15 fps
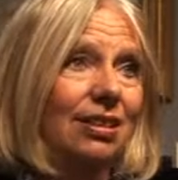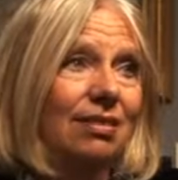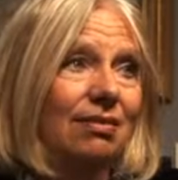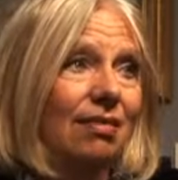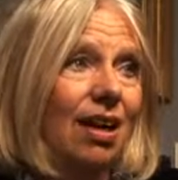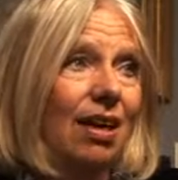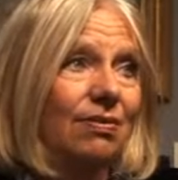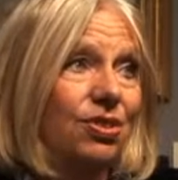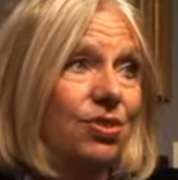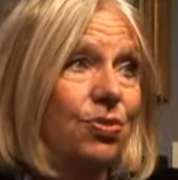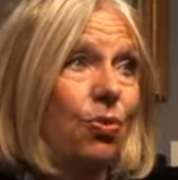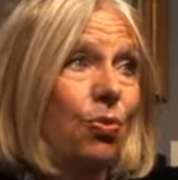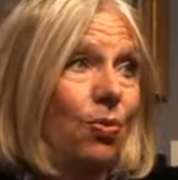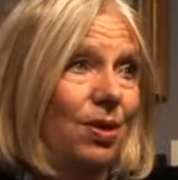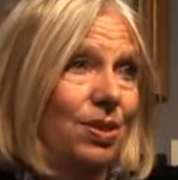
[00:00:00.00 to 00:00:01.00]
and I've
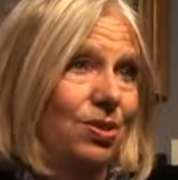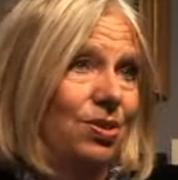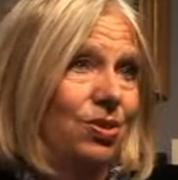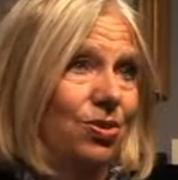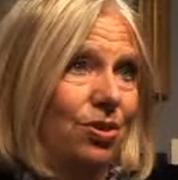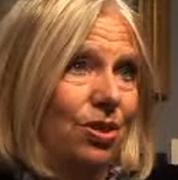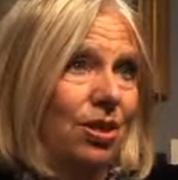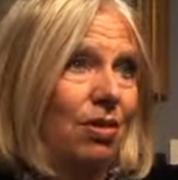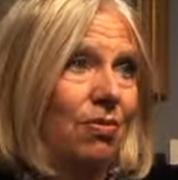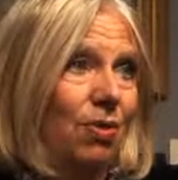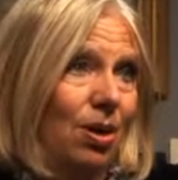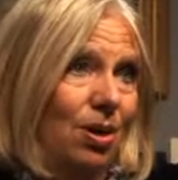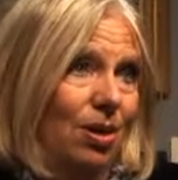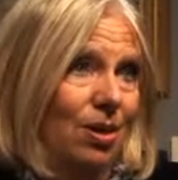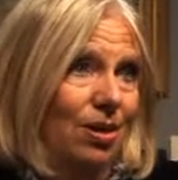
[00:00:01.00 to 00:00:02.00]
just always enjoyed her
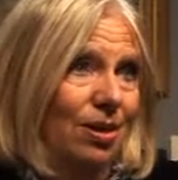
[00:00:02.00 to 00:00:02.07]
work.